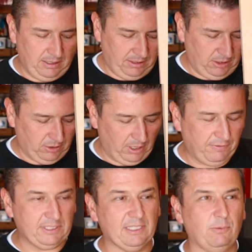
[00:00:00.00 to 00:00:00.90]
you know,
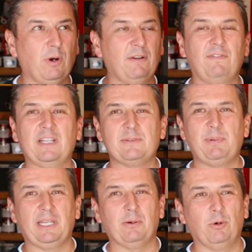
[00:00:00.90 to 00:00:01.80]
obviously 1 fence
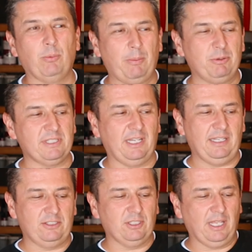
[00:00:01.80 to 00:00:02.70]
picket will represent
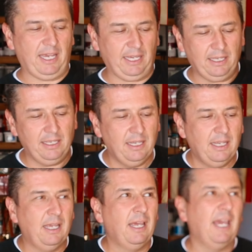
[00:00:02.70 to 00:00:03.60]
each leg,
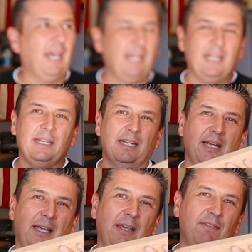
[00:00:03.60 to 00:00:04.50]
and
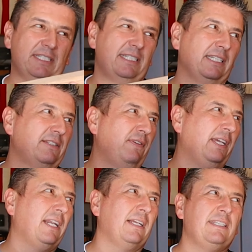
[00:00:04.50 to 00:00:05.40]
if it's 6
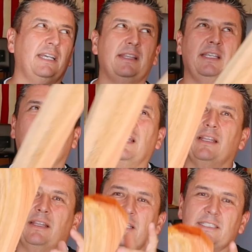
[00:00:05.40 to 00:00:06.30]
feet, I take
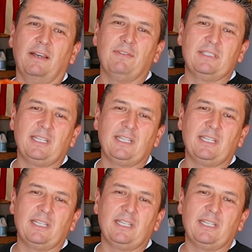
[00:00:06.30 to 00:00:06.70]
the this off the